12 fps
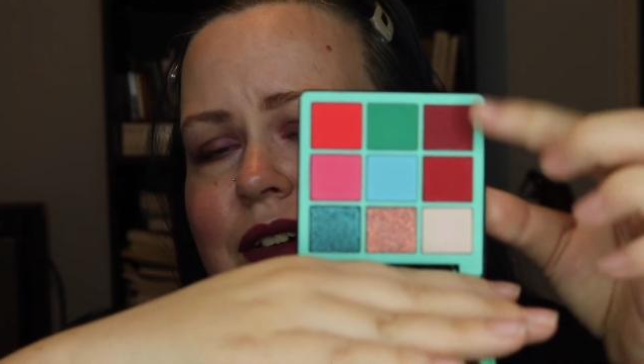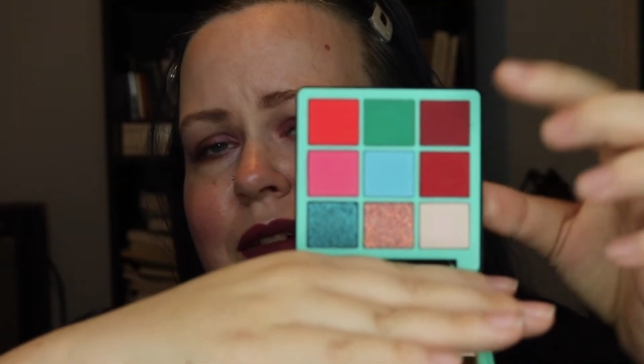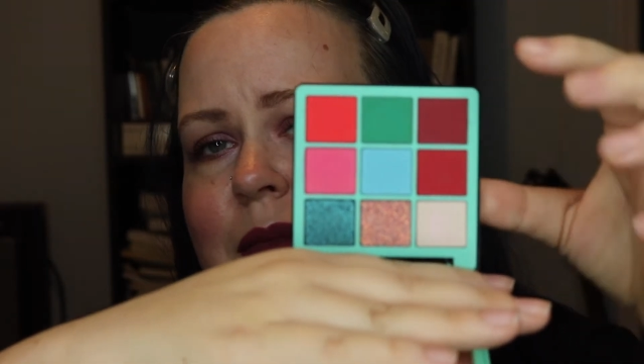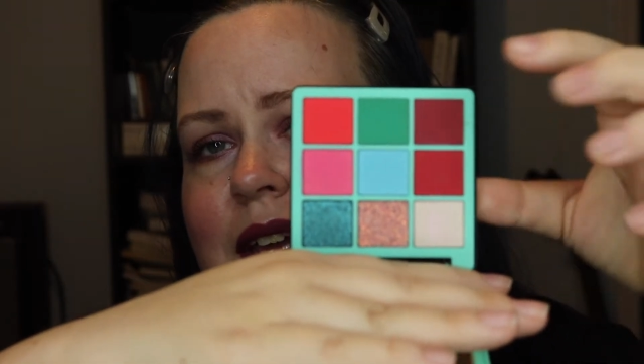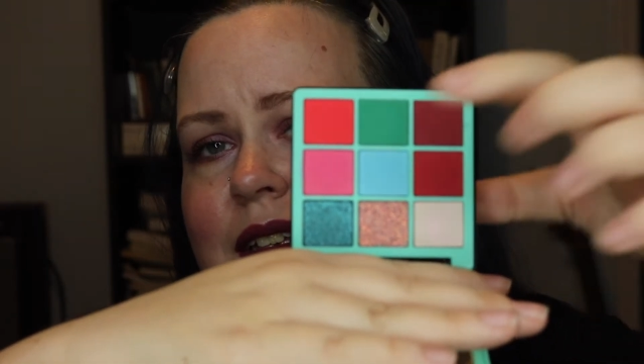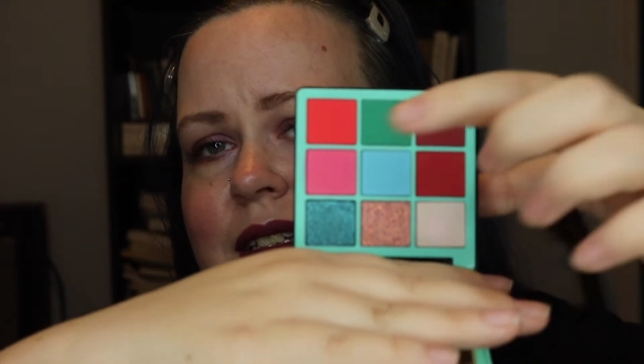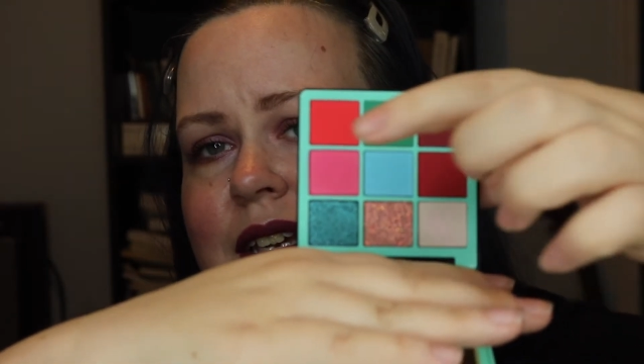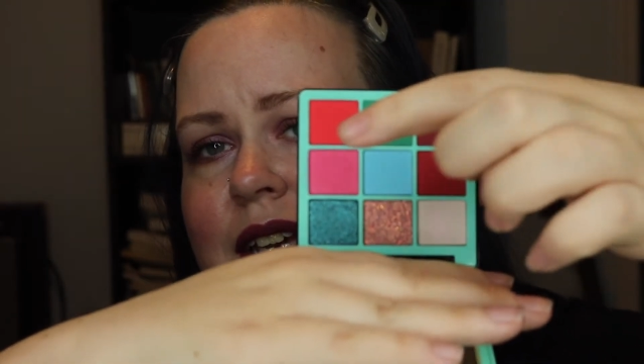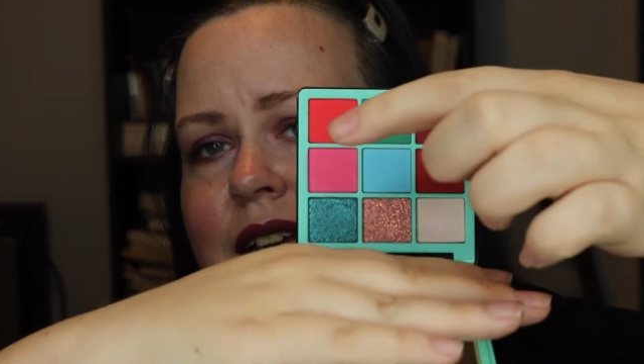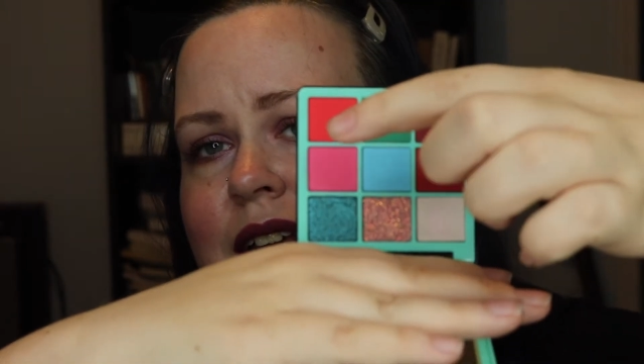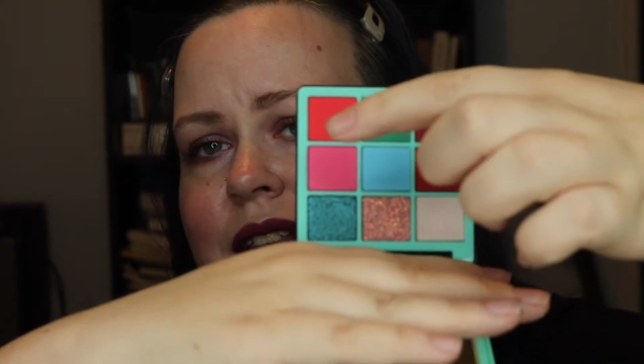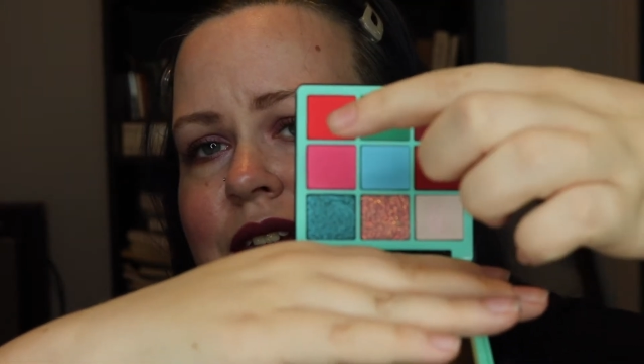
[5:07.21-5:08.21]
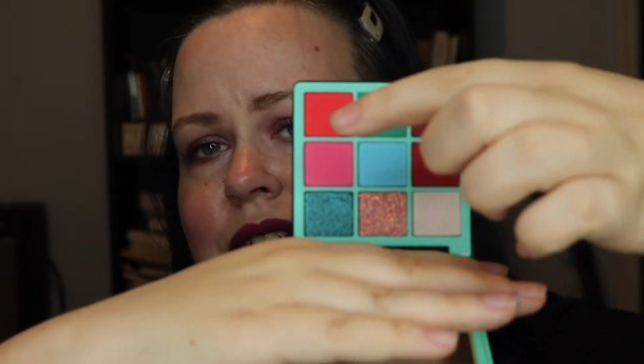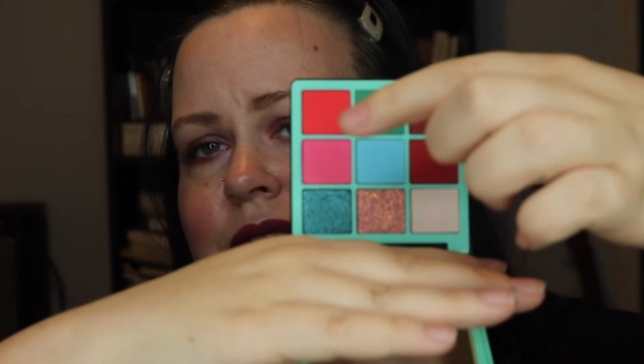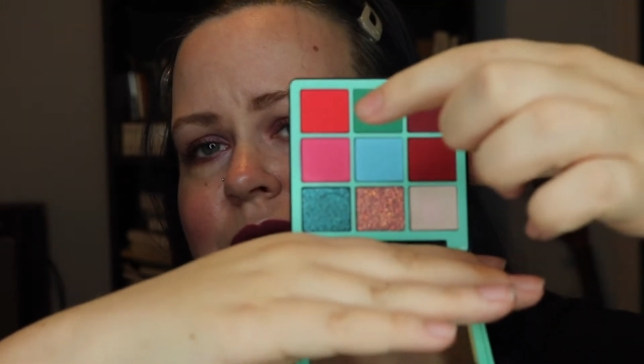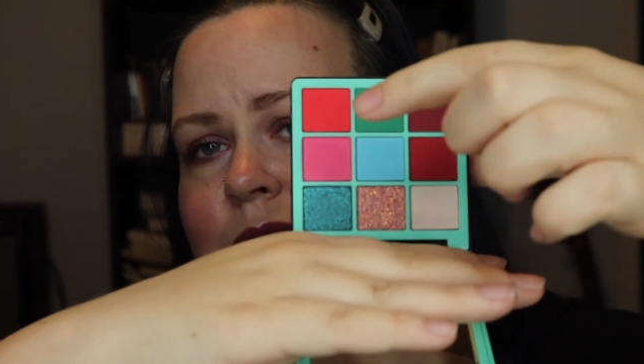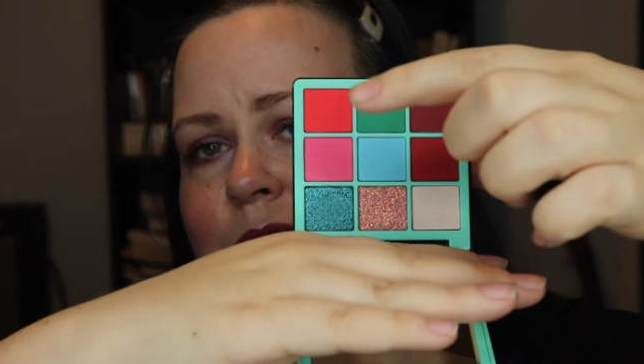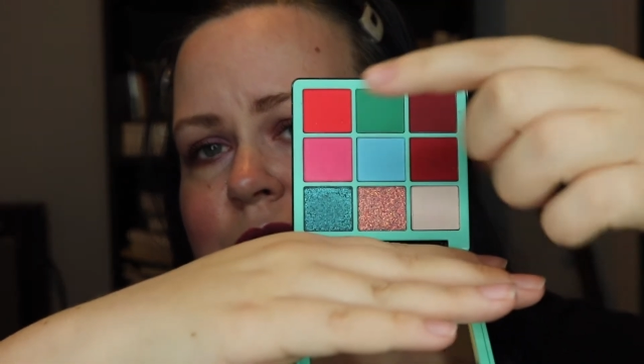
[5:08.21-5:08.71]
are amazing. There's
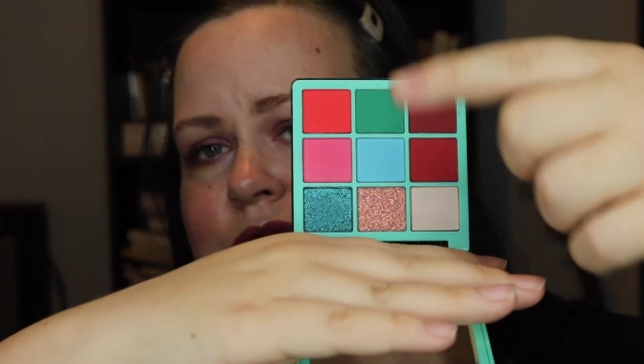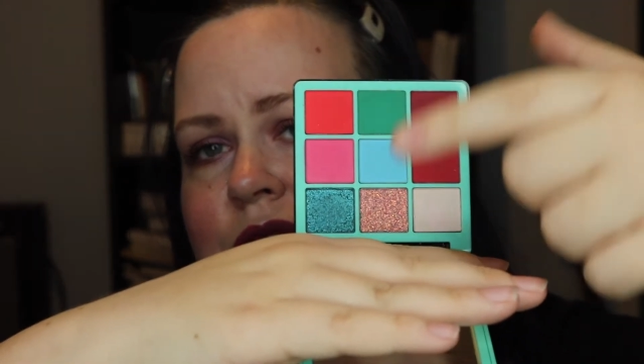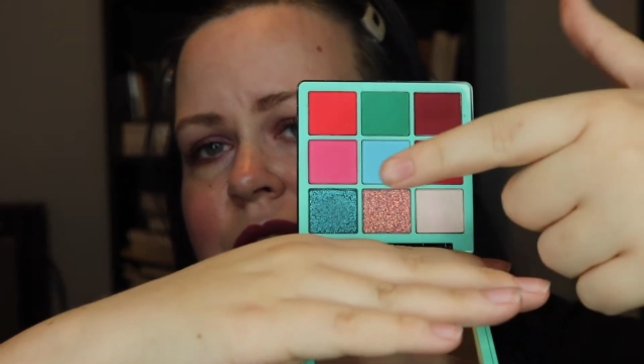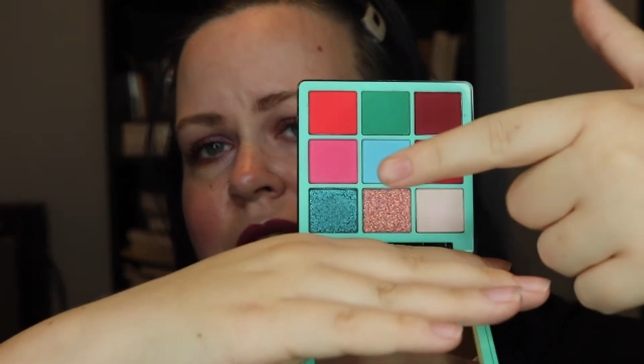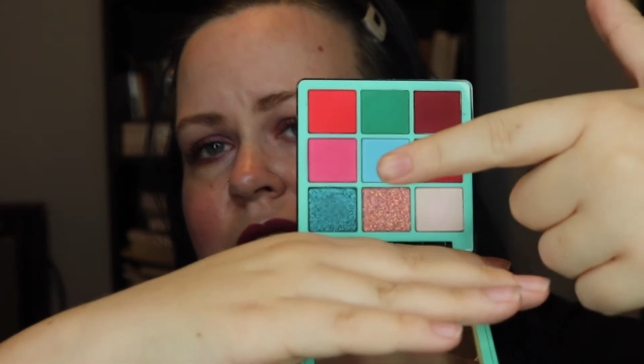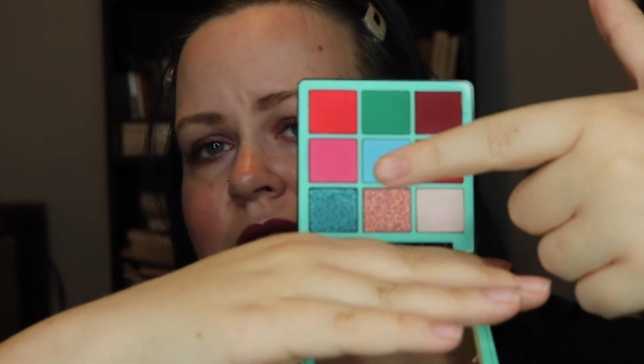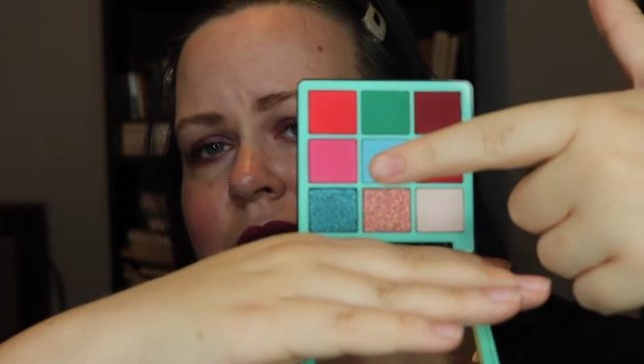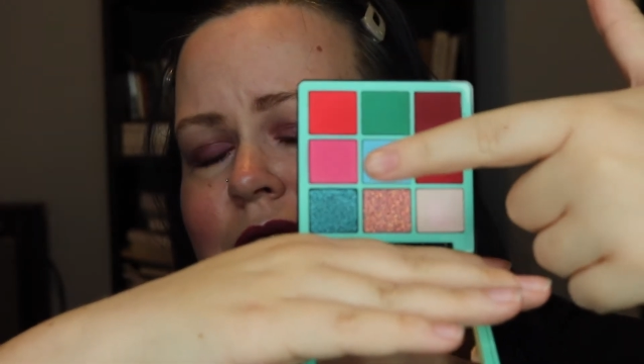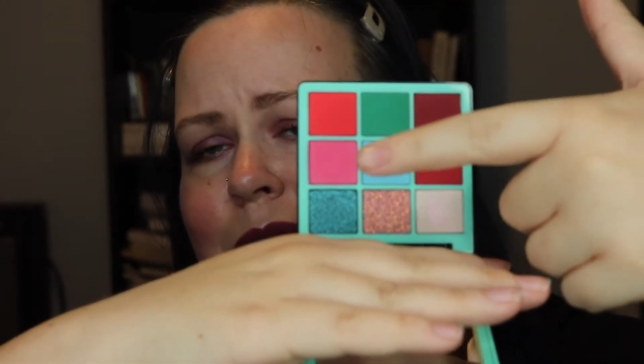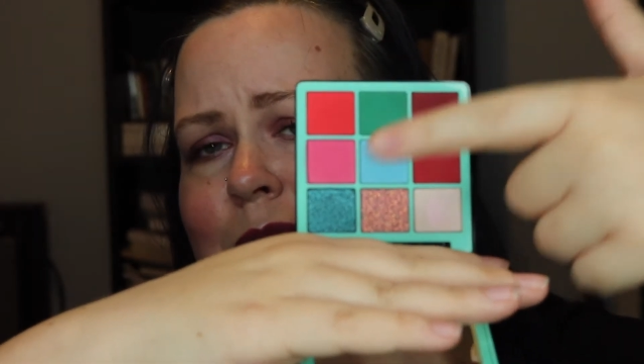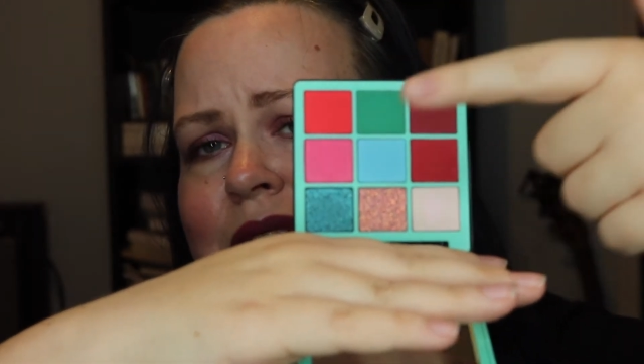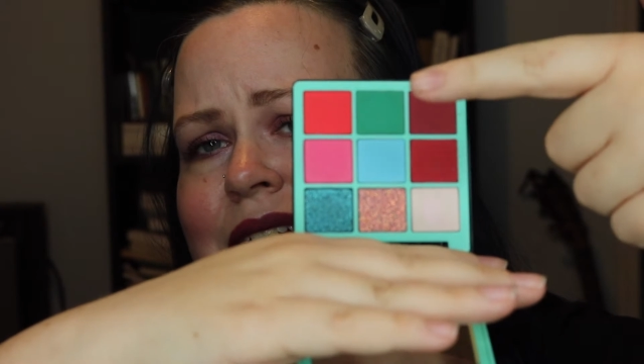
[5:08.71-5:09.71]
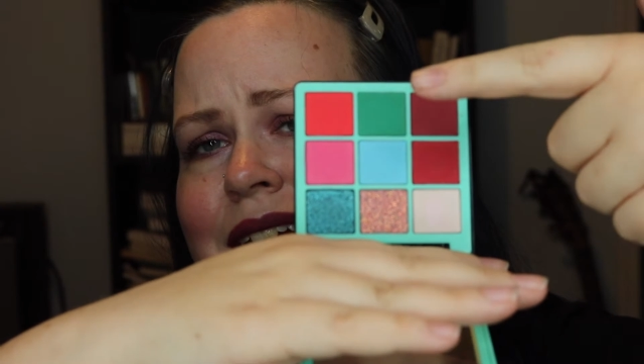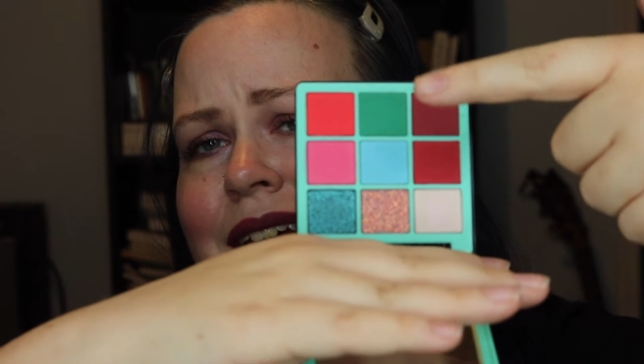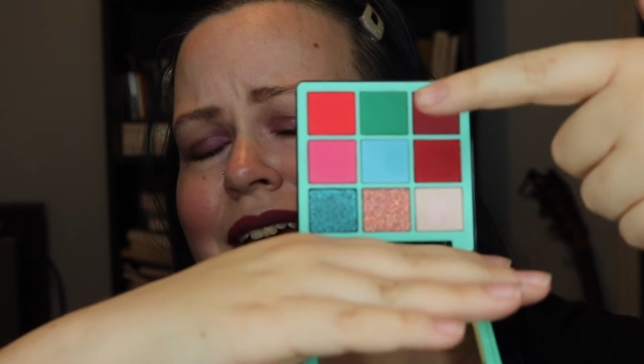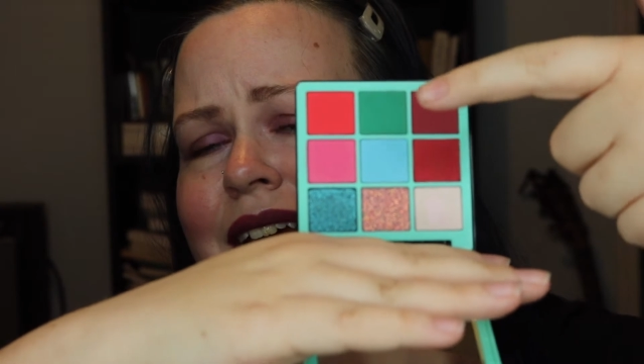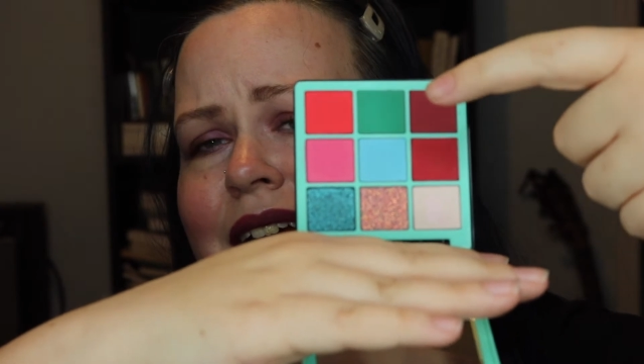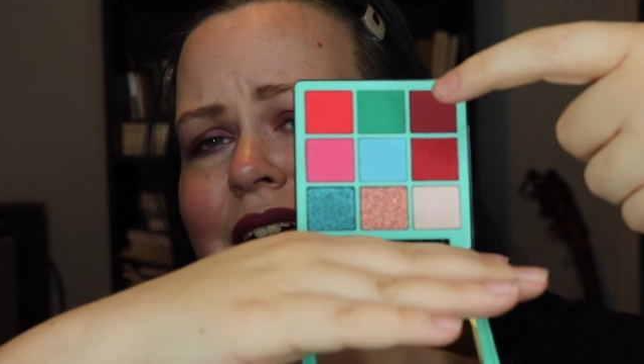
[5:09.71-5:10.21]
this orangey red color, pink,